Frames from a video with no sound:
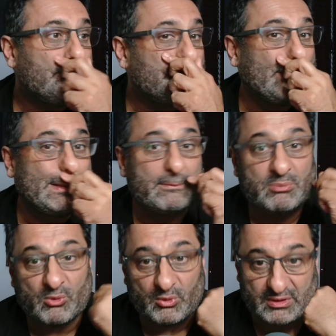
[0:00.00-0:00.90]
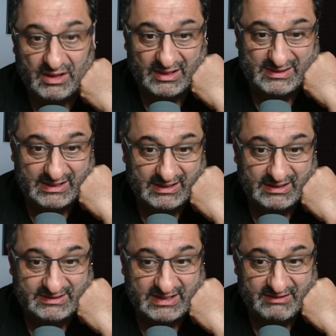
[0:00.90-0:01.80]
the board, I think,
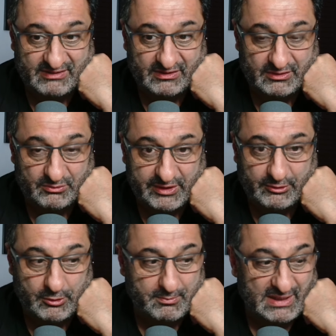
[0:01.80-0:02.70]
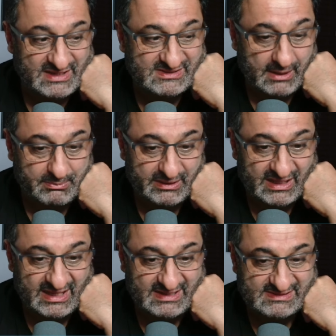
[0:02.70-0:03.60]
are definitely going to regroup next couple of
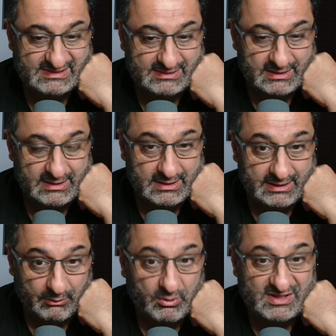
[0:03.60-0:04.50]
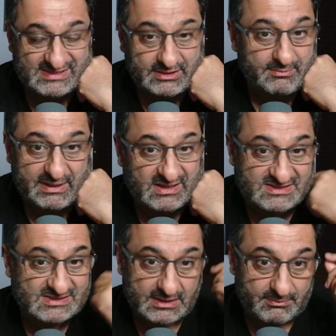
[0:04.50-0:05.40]
days. And they were said to be
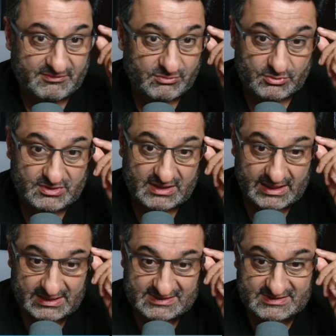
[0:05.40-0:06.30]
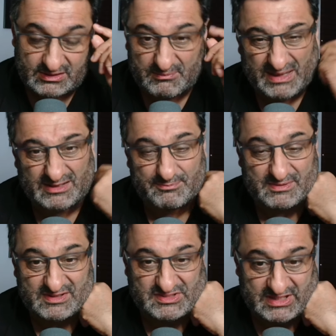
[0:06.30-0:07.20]
concerned before today, and this is going to make the
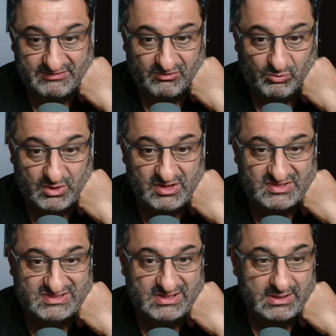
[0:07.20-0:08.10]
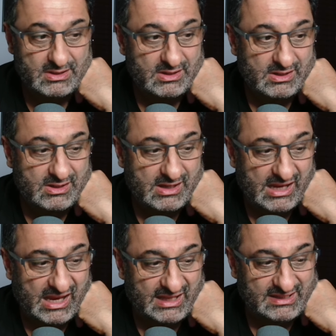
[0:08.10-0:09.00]
position even worse.
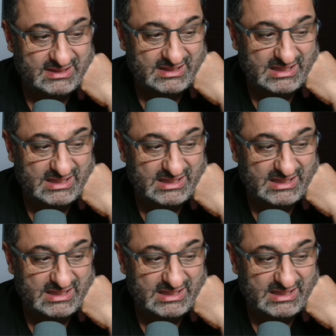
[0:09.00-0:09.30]
And